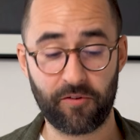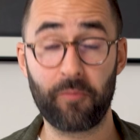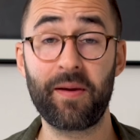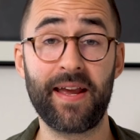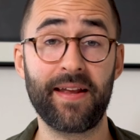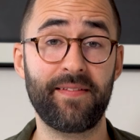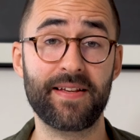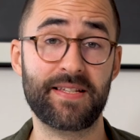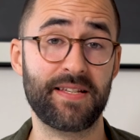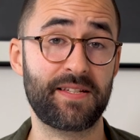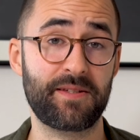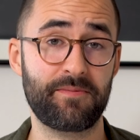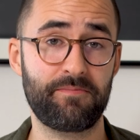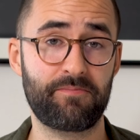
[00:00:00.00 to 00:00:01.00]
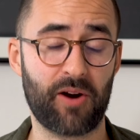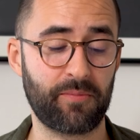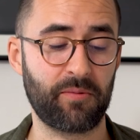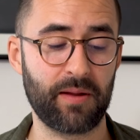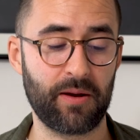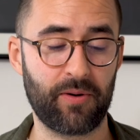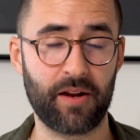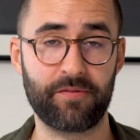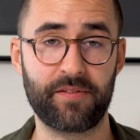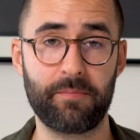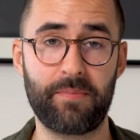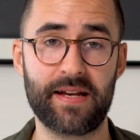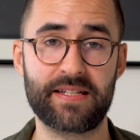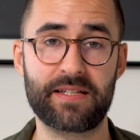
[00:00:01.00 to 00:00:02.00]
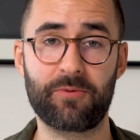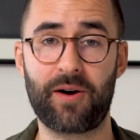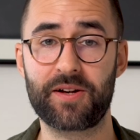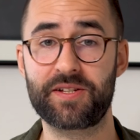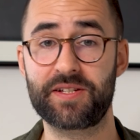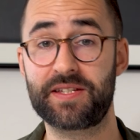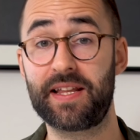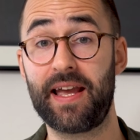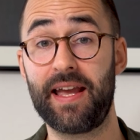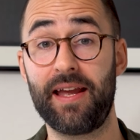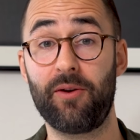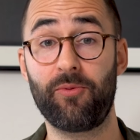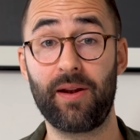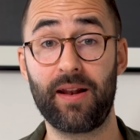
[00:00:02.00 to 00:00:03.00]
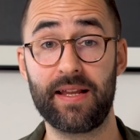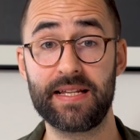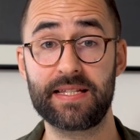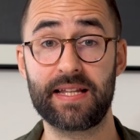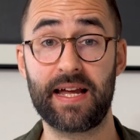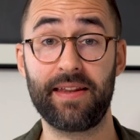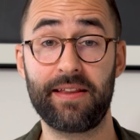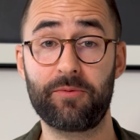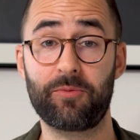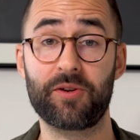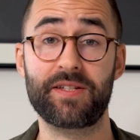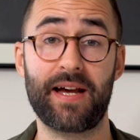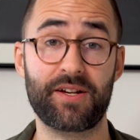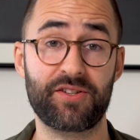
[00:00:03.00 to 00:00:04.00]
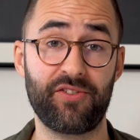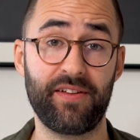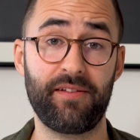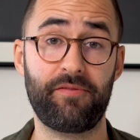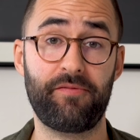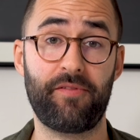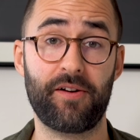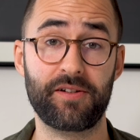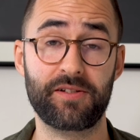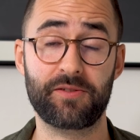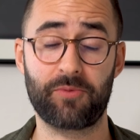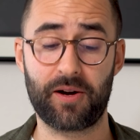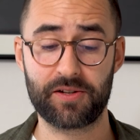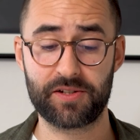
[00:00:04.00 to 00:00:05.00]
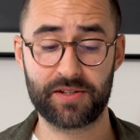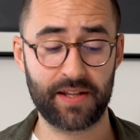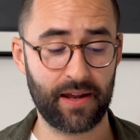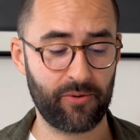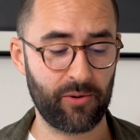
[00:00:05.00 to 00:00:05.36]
For me, this is probably one of the best watches they released, and it was actually the first watch they